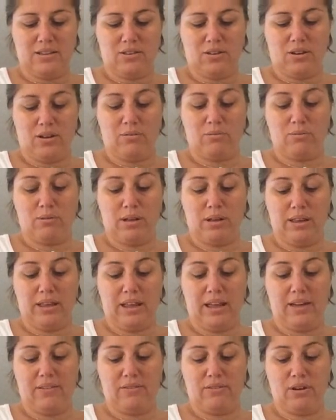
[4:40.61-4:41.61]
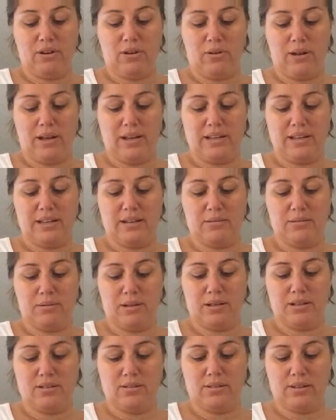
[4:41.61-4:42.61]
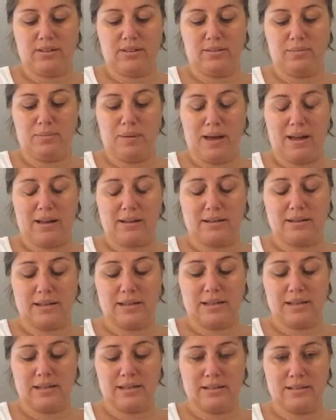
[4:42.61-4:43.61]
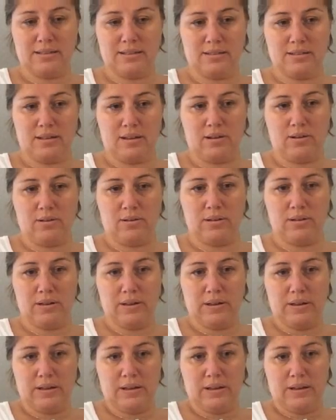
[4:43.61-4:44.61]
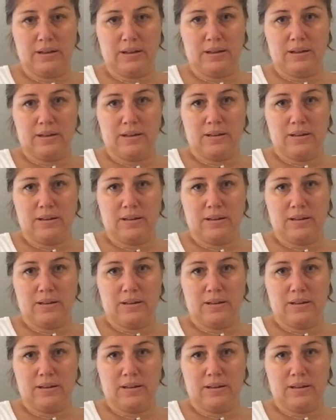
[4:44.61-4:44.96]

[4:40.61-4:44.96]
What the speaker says: I really have no idea what to expect. So we'll